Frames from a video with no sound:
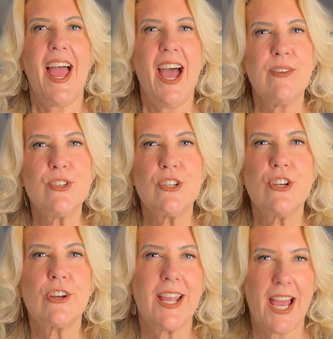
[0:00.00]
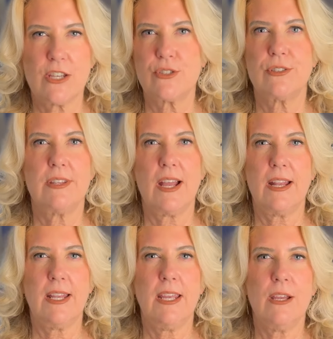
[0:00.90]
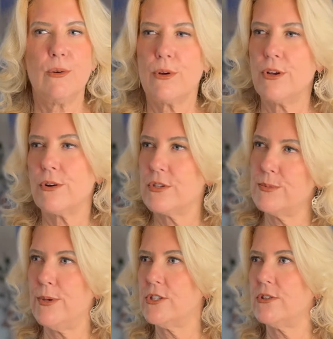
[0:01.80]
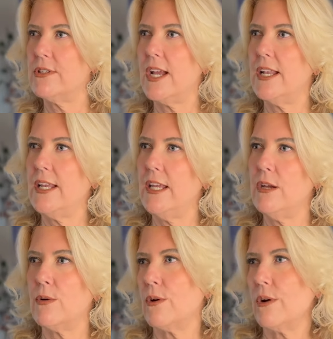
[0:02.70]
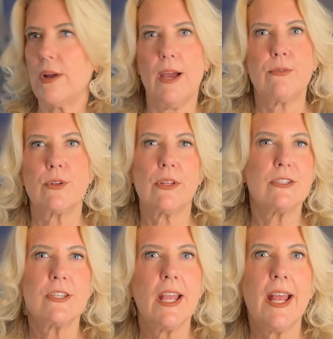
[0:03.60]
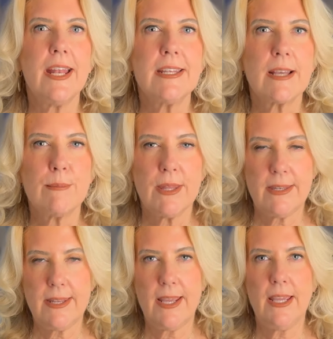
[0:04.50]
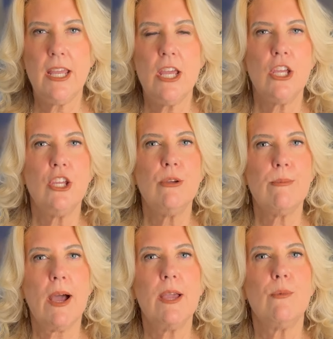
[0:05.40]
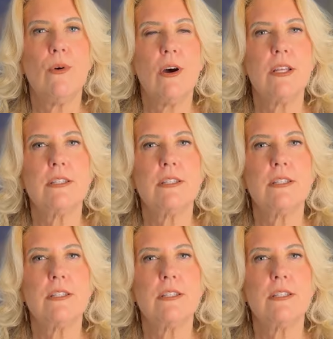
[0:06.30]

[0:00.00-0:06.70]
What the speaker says: After your casual dining or your special dining or after lunch, any time of the day, you might want